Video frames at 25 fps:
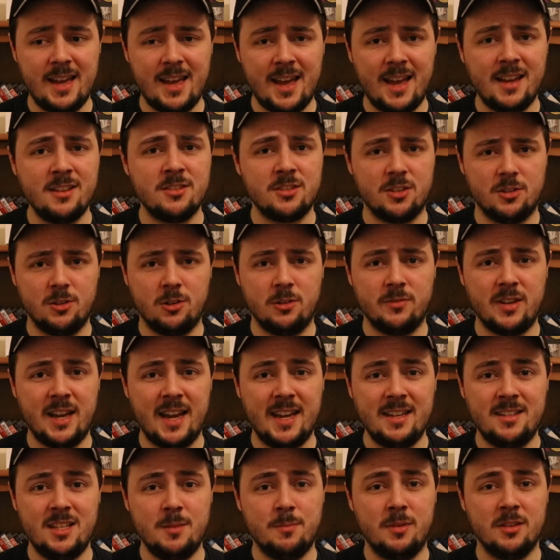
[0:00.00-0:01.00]
a score of
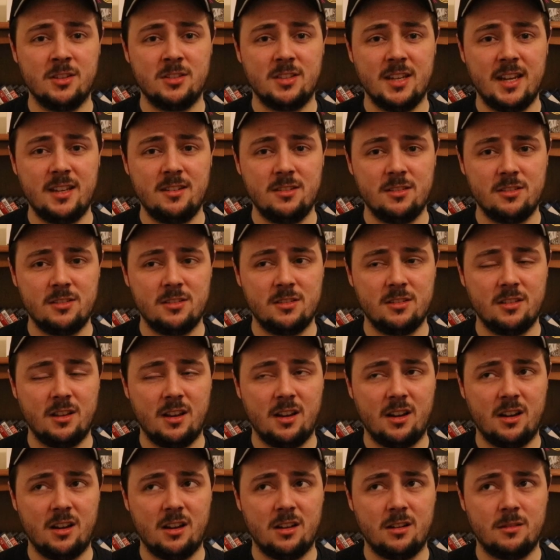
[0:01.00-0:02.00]

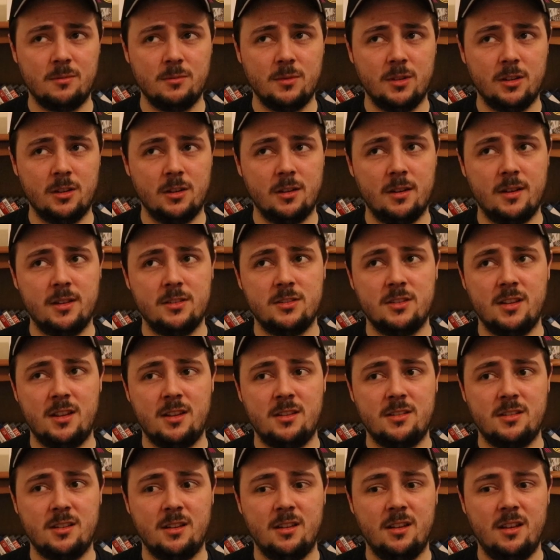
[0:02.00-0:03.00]
80%, you know,
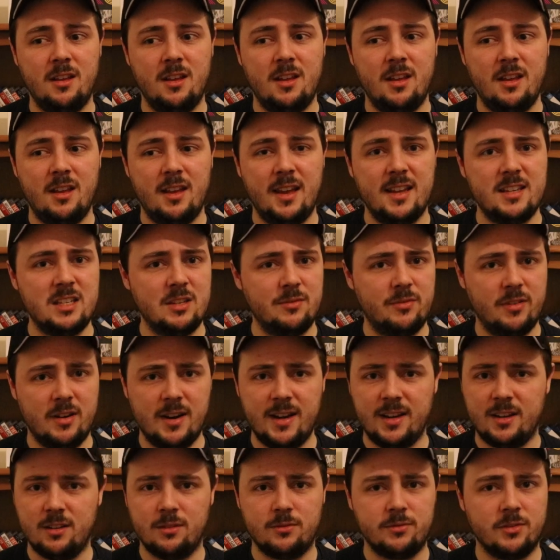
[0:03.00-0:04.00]
it's a
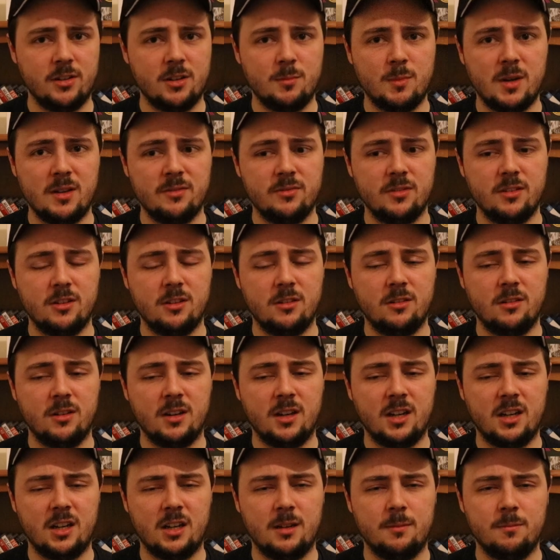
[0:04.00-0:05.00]
very good film, I feel,
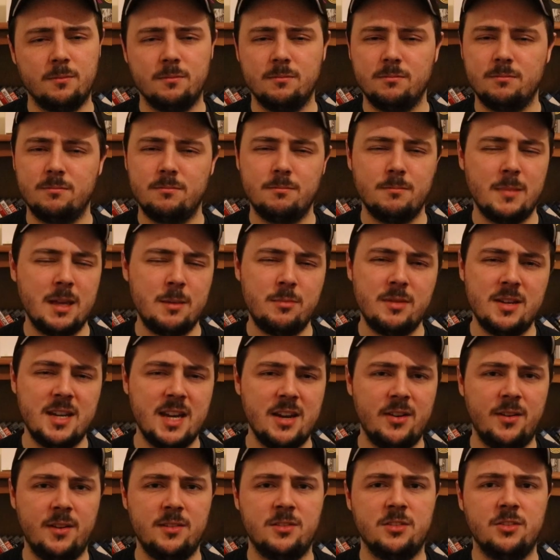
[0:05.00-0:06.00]
maybe
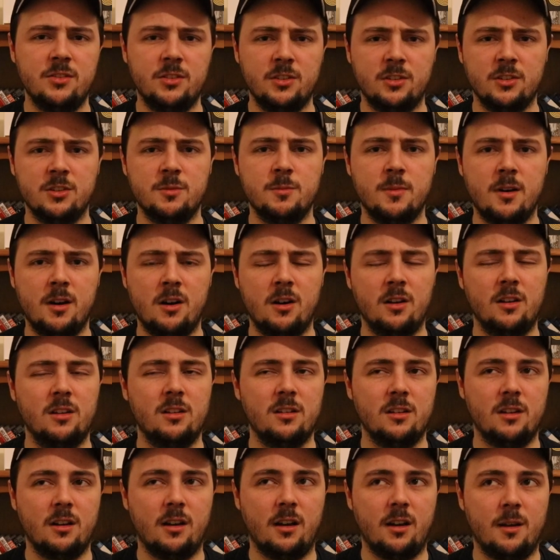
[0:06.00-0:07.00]
nearing into the good mark,
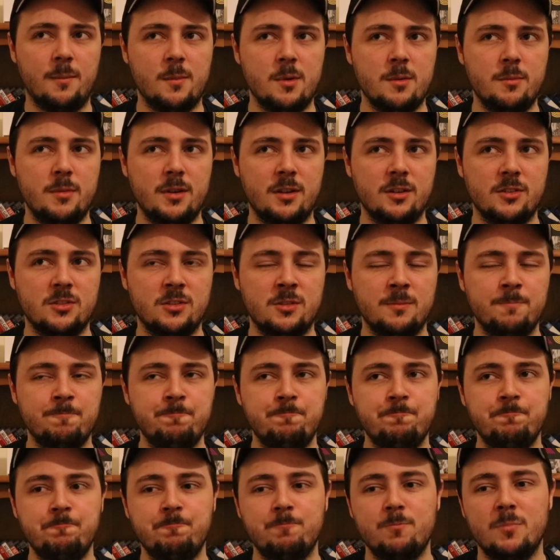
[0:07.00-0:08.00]
but because
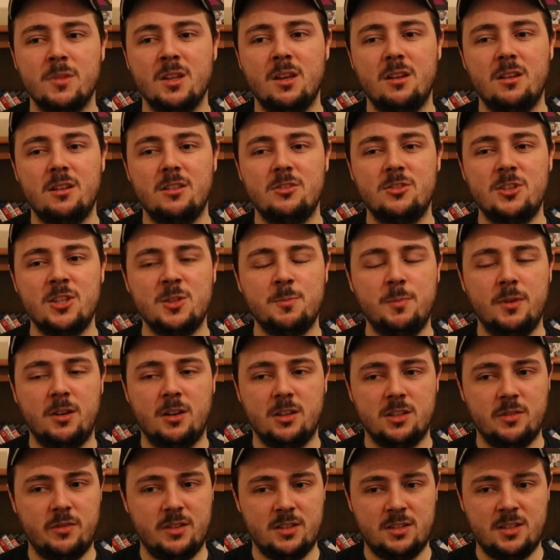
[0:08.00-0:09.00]

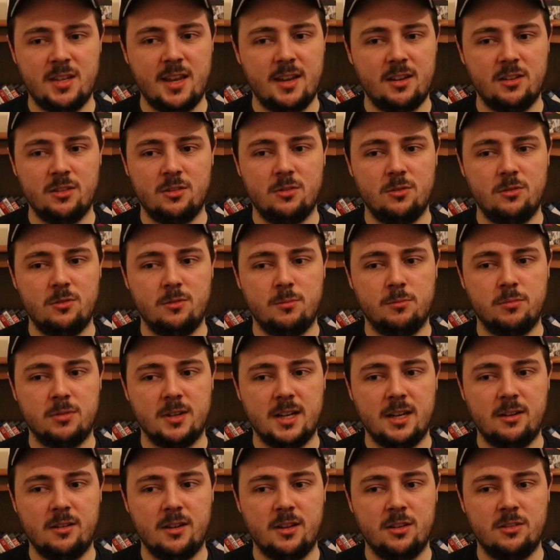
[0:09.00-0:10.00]
of its technical
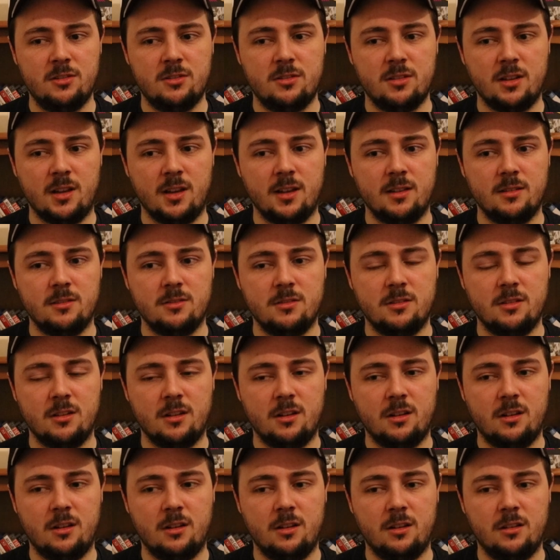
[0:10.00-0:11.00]
prowess and,
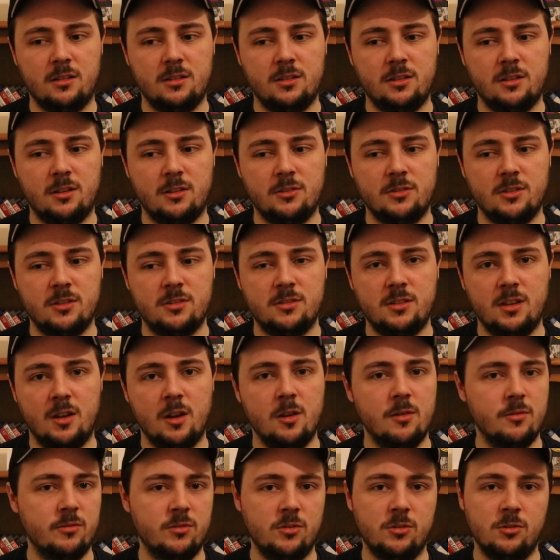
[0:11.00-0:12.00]
you know, just the
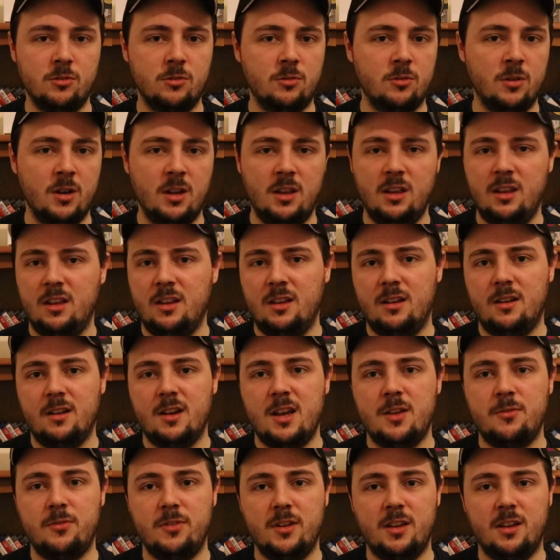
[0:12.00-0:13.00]
overall,
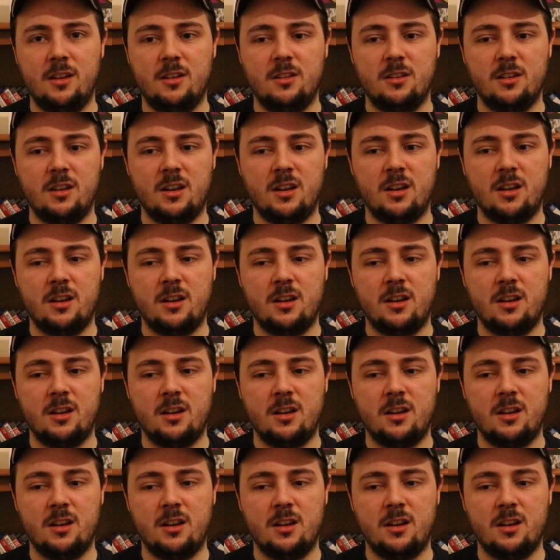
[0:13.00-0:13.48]
I think